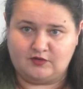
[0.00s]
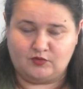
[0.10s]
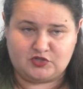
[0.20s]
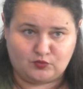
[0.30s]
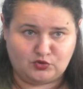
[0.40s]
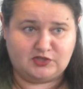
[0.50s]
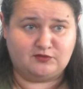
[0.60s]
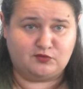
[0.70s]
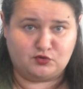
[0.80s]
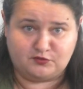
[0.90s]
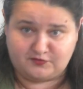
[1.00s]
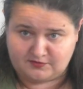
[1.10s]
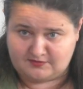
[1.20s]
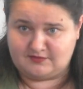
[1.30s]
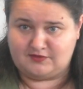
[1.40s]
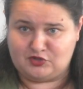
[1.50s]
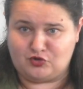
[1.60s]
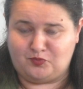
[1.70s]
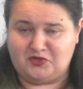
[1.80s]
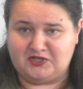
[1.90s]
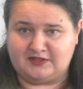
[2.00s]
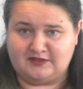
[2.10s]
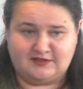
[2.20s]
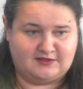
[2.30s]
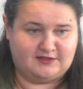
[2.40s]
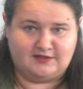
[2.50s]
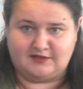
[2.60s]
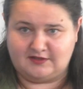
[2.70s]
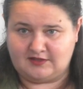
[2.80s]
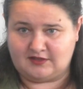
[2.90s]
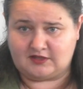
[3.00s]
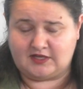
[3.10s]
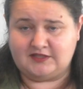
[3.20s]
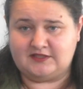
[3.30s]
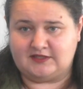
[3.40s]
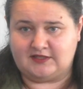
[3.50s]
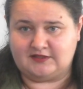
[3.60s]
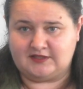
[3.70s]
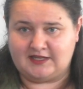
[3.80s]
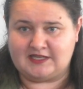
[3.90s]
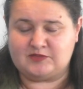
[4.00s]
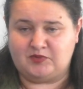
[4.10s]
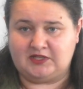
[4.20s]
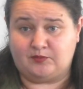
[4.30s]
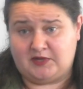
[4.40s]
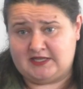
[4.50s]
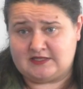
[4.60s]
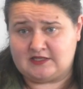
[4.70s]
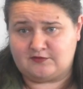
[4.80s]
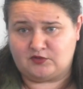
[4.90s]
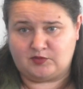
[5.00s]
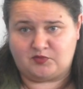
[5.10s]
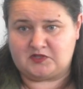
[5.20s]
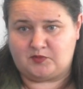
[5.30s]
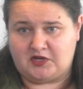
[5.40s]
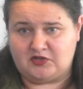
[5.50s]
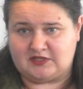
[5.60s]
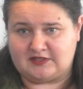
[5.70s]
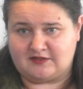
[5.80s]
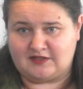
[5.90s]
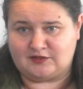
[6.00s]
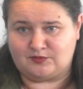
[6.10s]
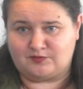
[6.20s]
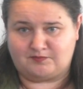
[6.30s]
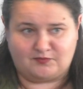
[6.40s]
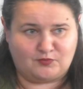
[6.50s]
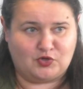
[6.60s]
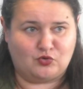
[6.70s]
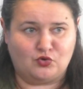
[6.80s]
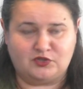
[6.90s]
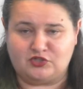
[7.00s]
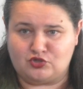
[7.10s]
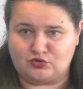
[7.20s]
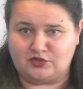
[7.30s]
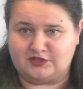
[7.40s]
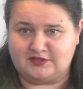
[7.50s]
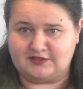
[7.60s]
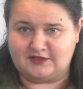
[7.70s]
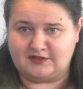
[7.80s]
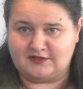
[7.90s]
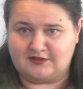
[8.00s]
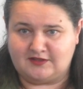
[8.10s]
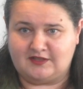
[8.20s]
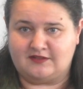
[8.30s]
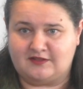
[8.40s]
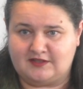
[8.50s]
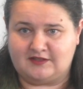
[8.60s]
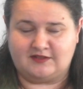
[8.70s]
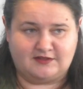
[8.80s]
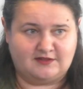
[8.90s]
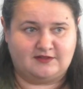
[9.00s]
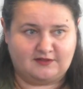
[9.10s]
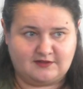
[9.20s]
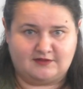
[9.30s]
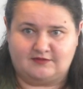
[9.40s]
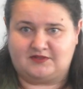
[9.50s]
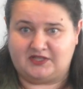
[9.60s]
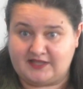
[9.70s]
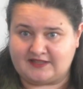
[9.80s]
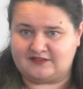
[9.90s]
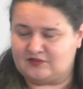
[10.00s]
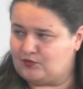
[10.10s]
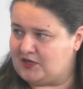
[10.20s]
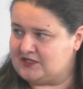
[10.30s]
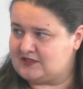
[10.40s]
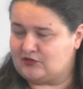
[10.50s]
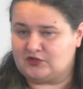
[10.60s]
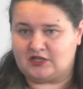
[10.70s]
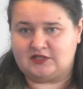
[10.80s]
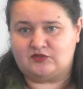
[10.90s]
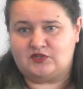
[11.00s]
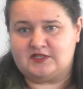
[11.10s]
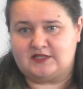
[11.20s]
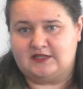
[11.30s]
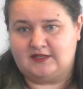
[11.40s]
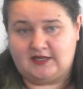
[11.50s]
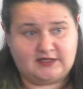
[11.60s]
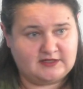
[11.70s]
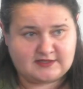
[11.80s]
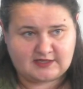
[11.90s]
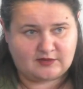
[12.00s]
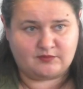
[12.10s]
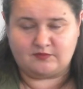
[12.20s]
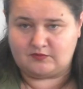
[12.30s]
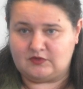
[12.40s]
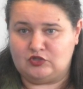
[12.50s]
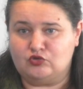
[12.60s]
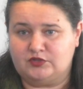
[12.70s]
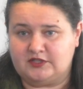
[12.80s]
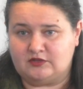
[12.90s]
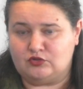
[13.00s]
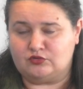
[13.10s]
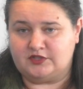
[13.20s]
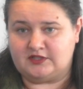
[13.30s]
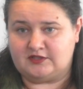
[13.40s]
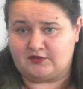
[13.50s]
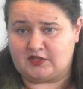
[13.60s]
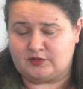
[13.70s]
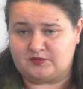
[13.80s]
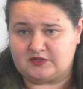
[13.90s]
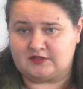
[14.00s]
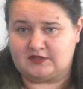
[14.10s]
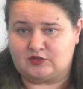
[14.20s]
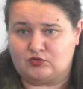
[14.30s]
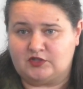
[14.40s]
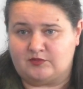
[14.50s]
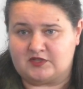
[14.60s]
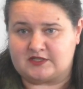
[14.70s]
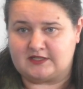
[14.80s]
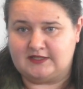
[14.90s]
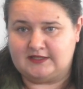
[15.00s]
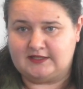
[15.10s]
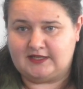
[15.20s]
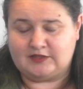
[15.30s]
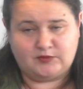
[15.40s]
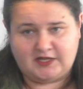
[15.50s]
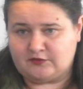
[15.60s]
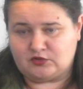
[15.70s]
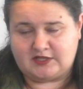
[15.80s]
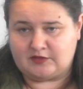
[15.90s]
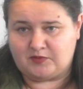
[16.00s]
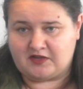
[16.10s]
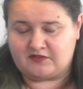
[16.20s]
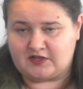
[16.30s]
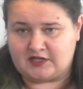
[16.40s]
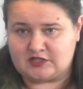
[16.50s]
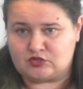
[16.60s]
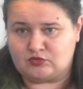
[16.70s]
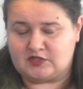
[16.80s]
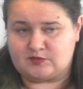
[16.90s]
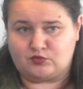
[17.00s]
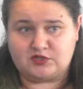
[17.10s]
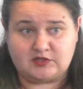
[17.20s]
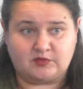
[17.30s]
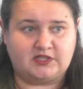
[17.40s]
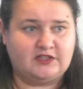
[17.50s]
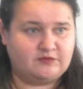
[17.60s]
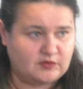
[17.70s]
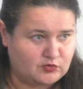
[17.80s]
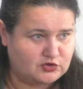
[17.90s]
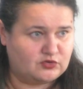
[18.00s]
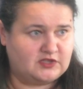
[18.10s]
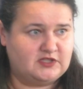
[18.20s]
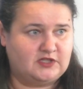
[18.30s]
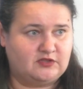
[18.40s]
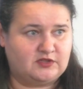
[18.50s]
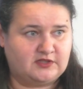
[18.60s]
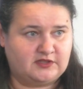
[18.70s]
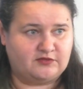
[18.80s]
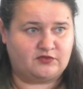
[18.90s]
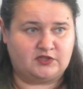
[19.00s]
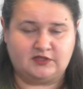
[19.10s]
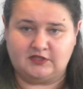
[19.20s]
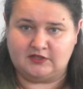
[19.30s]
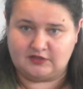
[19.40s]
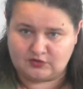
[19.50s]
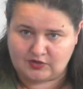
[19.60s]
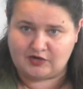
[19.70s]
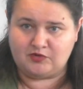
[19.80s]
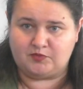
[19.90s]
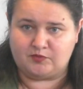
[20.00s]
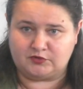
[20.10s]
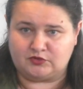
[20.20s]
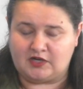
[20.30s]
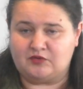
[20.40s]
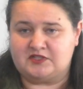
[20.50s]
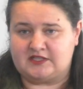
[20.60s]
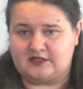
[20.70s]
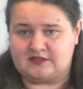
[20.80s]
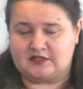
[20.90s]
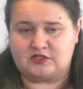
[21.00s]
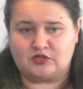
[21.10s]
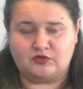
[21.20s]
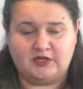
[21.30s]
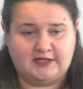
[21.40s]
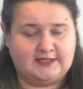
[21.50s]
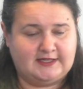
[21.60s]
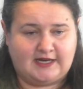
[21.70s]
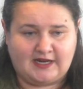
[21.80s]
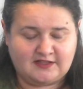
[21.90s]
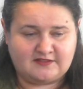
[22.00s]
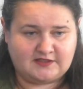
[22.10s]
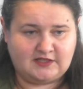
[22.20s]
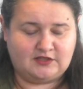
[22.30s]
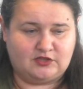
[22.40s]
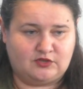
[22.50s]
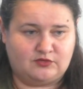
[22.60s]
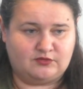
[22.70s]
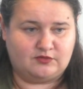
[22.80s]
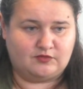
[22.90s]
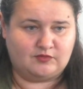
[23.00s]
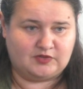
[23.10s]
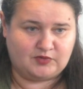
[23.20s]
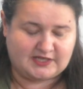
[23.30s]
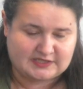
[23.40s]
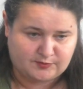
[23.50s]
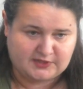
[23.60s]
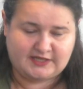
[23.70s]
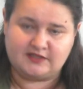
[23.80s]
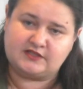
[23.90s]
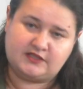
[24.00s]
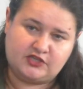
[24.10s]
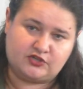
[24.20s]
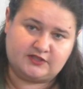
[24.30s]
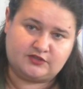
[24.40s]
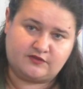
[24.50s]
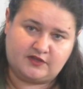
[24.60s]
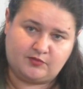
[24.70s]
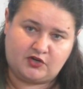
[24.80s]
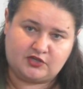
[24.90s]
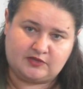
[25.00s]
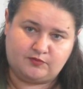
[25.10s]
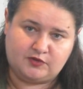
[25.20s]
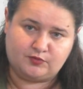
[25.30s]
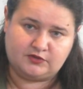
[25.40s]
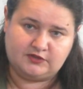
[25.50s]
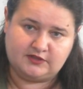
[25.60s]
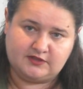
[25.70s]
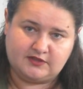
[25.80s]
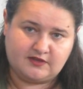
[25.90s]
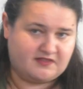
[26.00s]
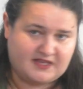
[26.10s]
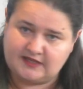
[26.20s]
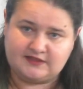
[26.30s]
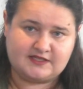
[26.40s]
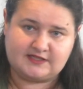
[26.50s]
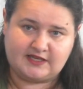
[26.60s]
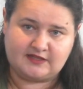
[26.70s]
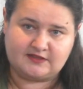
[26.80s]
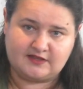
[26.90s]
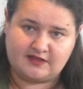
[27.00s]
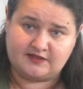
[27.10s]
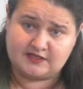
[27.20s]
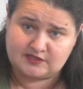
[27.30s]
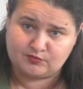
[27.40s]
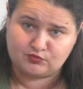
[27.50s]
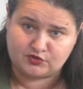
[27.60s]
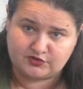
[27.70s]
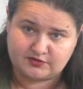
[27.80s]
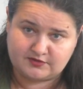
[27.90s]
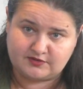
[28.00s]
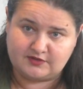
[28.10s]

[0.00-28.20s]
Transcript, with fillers: which would involve European uh, continent has been a basis for the prosperity that we all enjoyed in the collective Western countries and in some newly, newly developed uh, economies. And we have to get back there as soon as possible if we want to continue delivering to our people, to our citizens. So I think, you know, when we explain it clearly to the American people, they understand and they support.